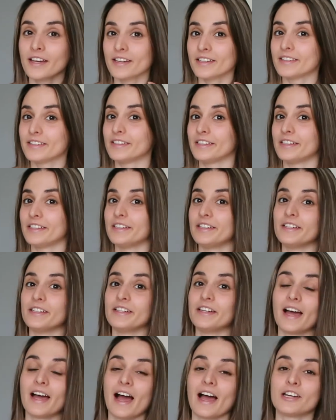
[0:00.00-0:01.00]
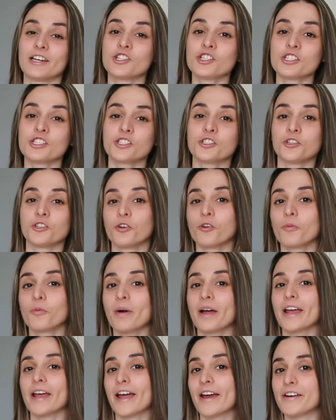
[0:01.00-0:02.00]
I just knew
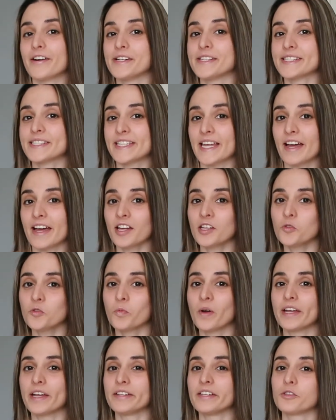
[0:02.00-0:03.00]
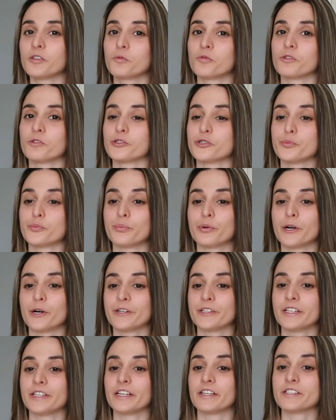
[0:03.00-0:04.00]
my hair is done when it was
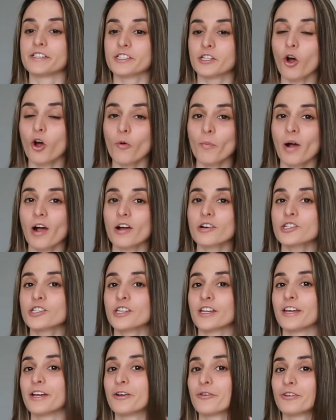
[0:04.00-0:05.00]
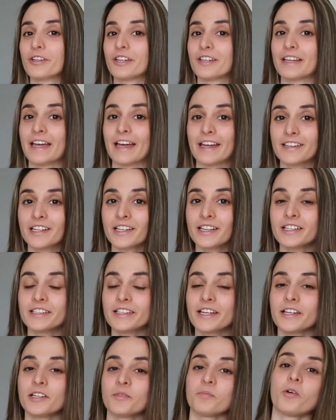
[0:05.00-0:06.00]
burning so much that I couldn't handle
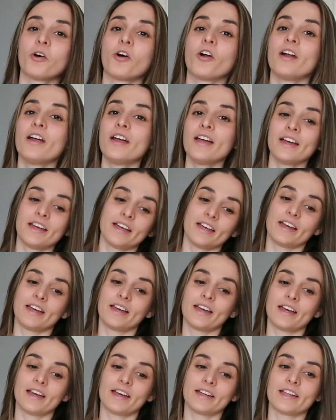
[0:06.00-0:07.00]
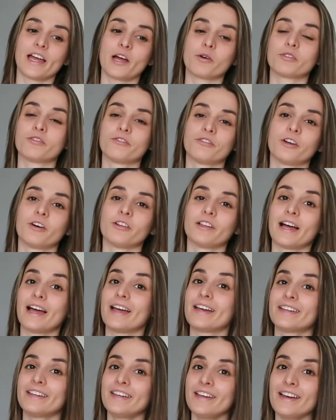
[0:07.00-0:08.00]
it anymore, and I would feel
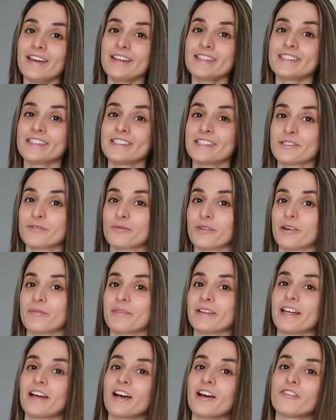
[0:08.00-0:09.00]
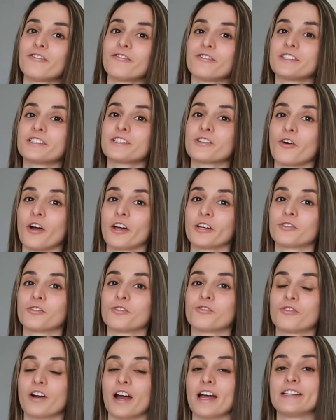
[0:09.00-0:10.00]
like, yes, it's warm enough, it's going
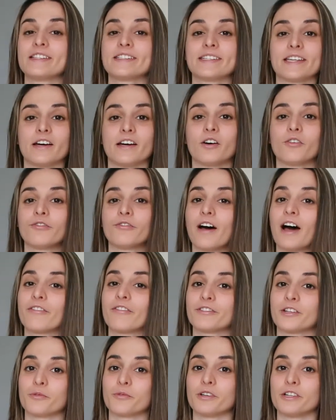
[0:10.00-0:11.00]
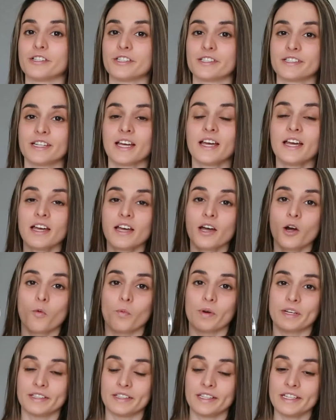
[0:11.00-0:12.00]
to dry itself afterwards.
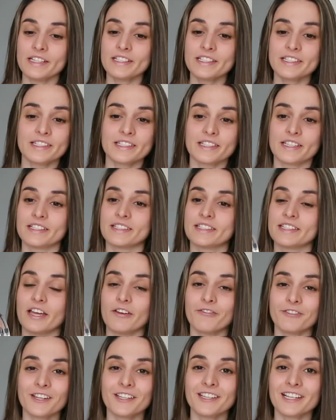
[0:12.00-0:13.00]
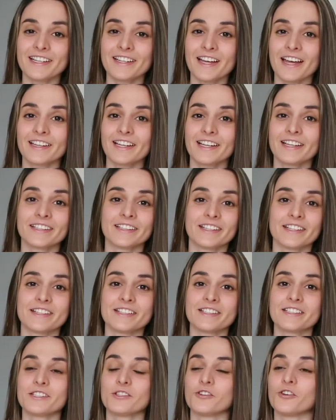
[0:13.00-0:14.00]
With this, it's definitely not like
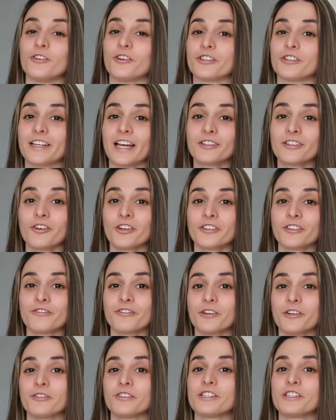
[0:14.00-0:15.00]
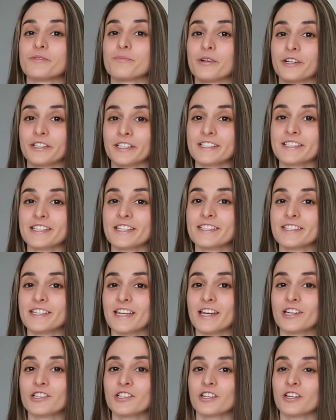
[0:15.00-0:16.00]
this. You're not gonna feel this burning
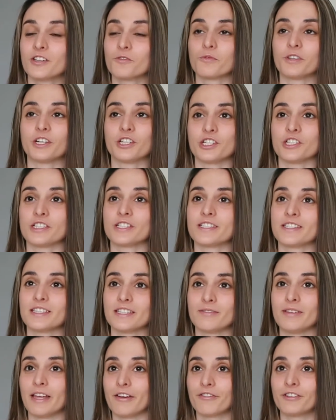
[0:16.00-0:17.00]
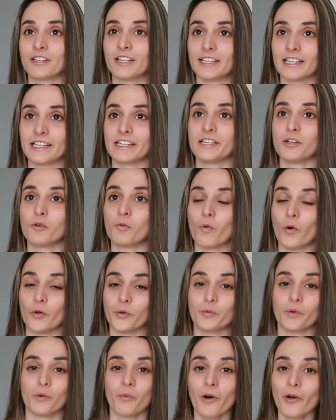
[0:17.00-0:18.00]
sensation, which is definitely
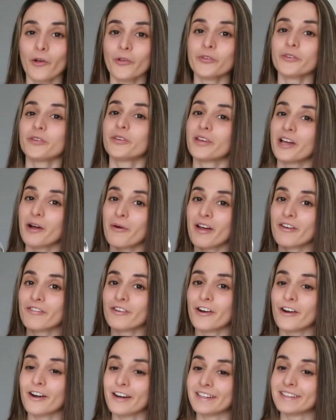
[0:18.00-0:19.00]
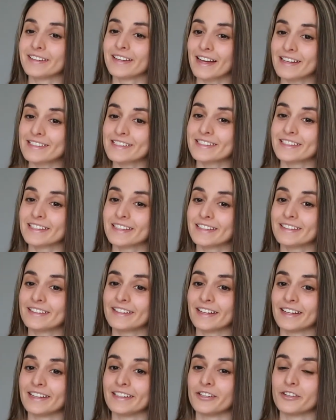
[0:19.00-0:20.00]
what we want. However, it does need
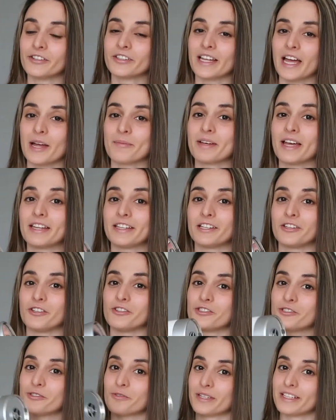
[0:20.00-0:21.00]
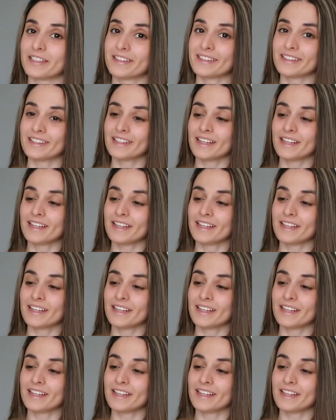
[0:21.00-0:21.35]
a little time getting used to it.